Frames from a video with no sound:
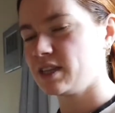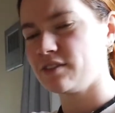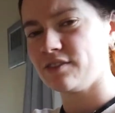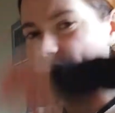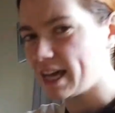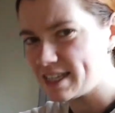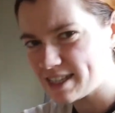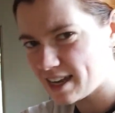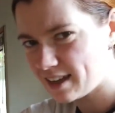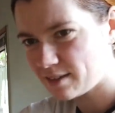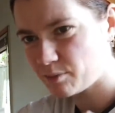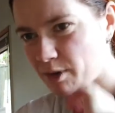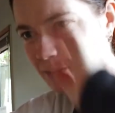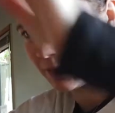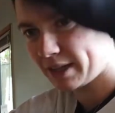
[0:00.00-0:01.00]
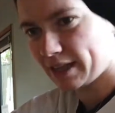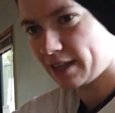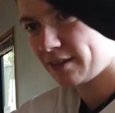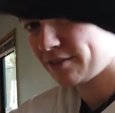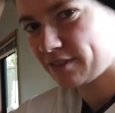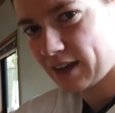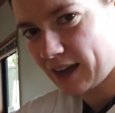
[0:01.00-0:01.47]
The flies out where we
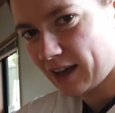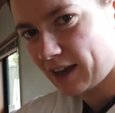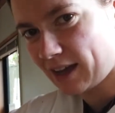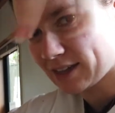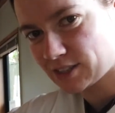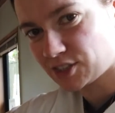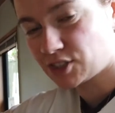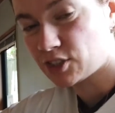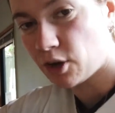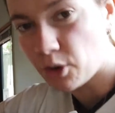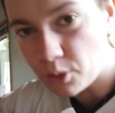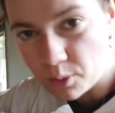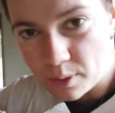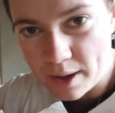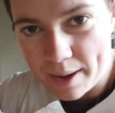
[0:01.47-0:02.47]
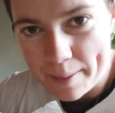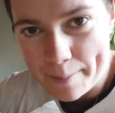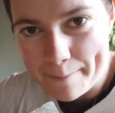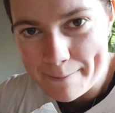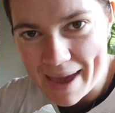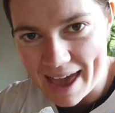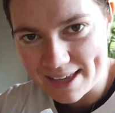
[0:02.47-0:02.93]
live are so
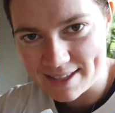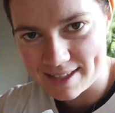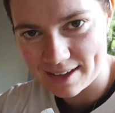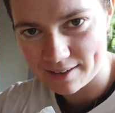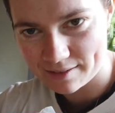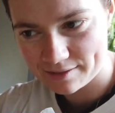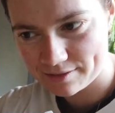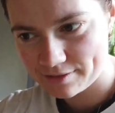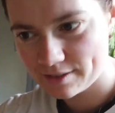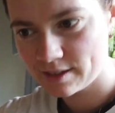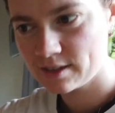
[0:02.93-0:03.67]
massive.